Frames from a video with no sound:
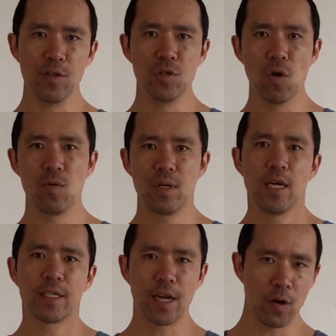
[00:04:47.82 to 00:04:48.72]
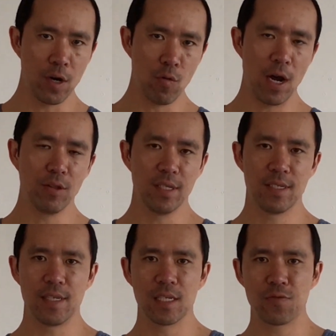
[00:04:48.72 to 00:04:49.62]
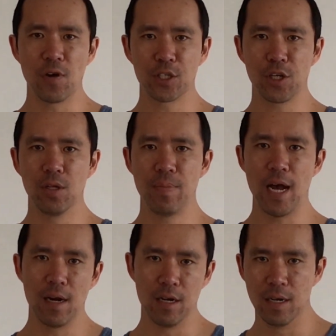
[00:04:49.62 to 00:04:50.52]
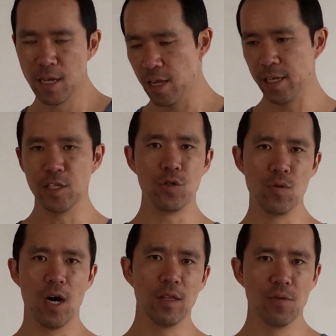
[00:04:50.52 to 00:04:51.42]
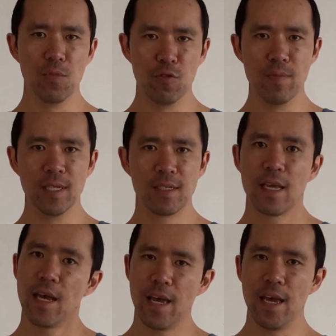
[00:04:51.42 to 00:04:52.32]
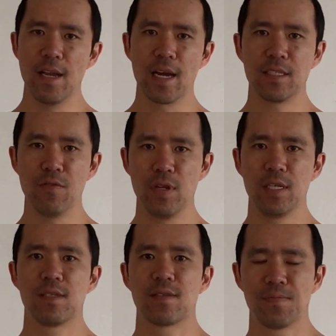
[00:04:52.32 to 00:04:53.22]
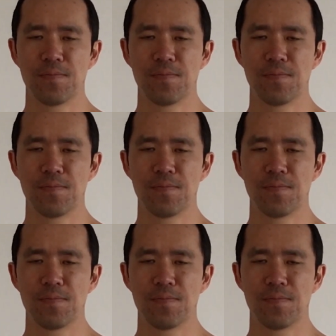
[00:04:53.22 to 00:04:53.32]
you don't carry around this dysfunctional pattern into other movements and activities.